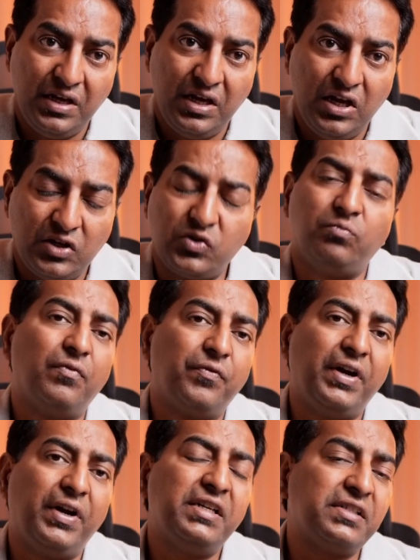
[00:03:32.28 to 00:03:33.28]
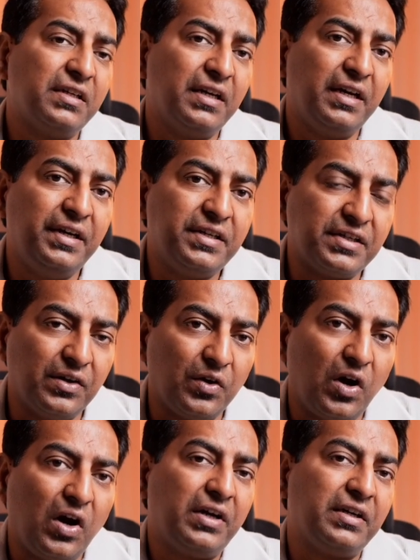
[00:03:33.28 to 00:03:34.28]
So, friends, it's
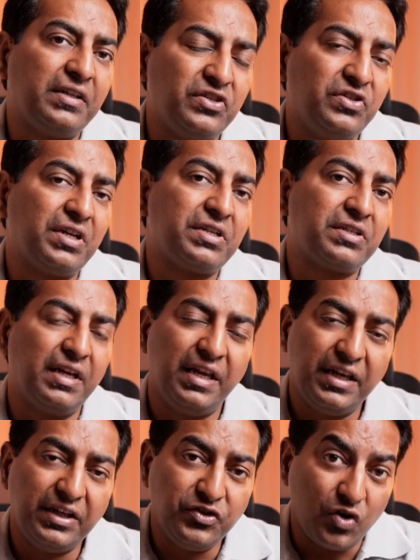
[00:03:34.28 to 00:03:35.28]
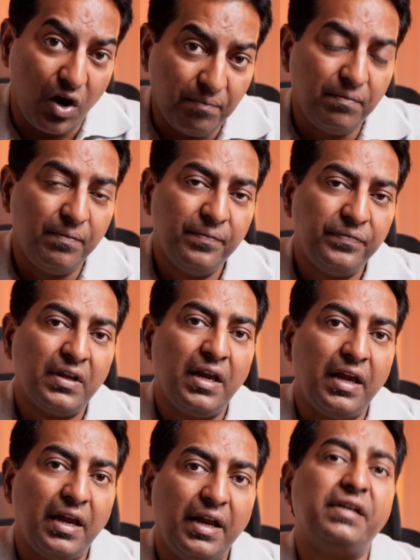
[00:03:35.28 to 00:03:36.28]
not just a job,
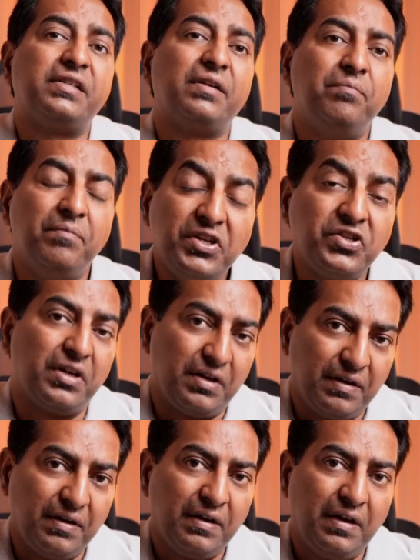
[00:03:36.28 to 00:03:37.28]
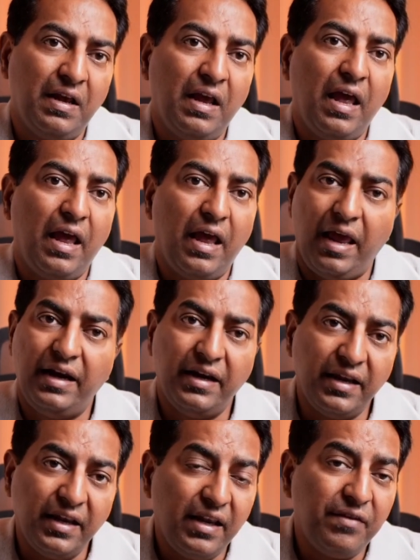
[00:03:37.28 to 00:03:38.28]
it's a mission and
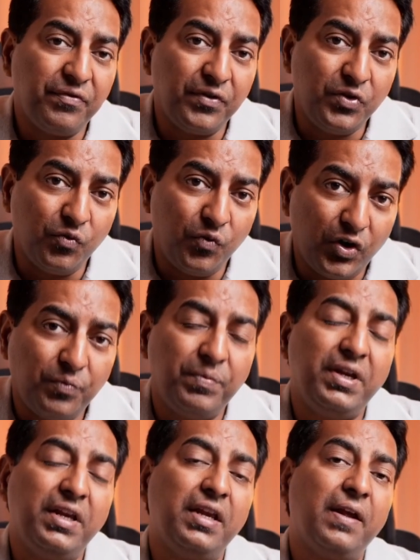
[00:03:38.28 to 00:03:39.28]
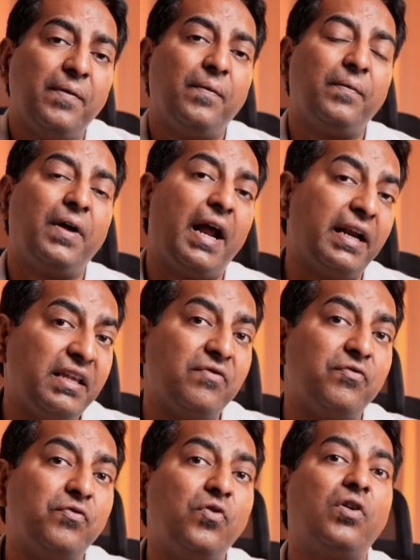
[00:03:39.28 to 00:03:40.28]
if you want to be uh, at the
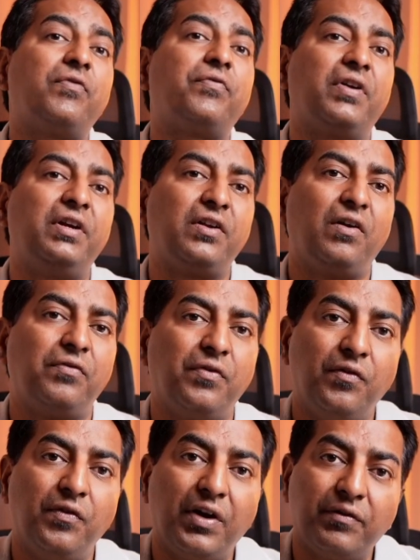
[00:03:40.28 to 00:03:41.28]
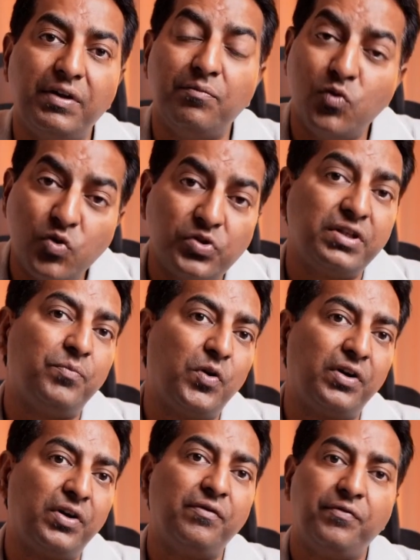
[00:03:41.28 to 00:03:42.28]
forefront of one of the most
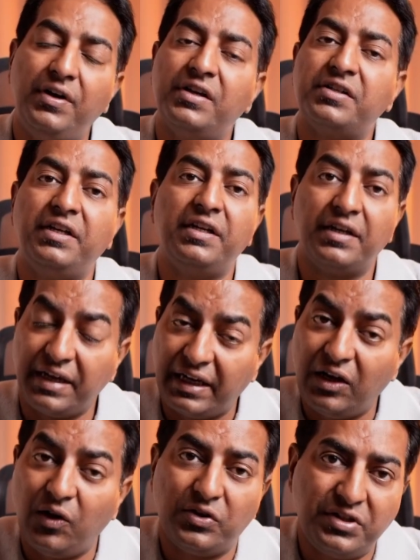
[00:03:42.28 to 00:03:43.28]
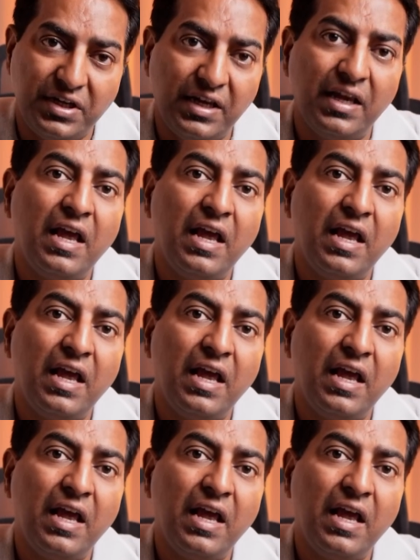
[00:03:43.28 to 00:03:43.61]
important fields in technology,